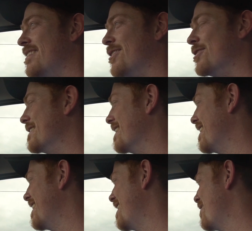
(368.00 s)

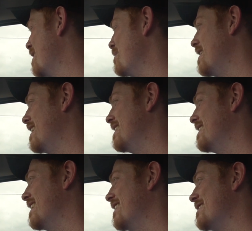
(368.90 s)
Toddzilla, how are you, man?
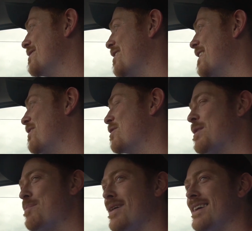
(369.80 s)
Just thought I'd give you a
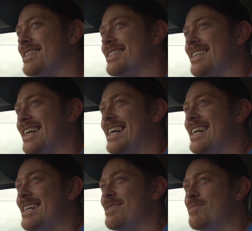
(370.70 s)
quick buzz.
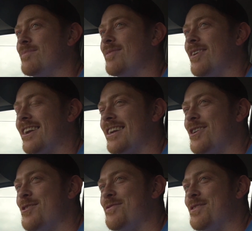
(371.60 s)
I don't
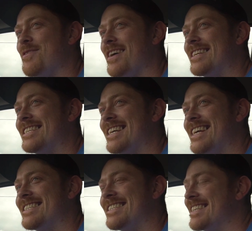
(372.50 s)
know if you've had the
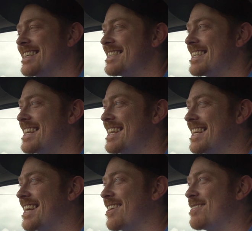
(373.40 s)
chance to hear
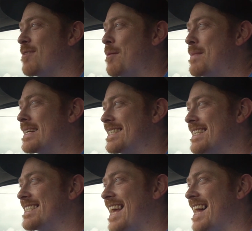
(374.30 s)
yet. I
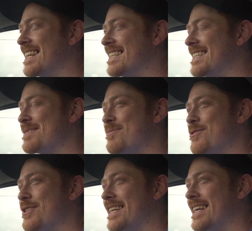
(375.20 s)
messaged Ali this
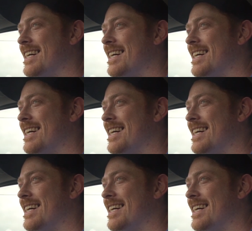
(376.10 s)
morning.